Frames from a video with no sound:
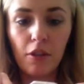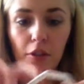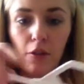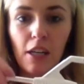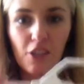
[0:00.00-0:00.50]

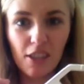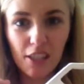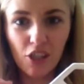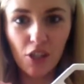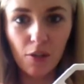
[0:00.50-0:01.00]
cool. I just
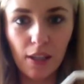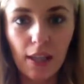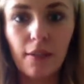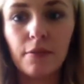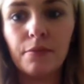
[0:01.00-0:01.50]
had to show you
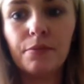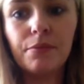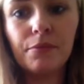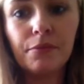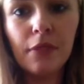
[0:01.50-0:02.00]
that.
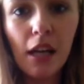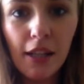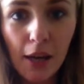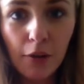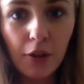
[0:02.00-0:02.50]

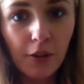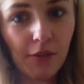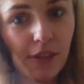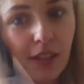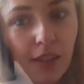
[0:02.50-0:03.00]
Now I'm gonna
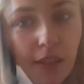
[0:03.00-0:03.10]
fit it,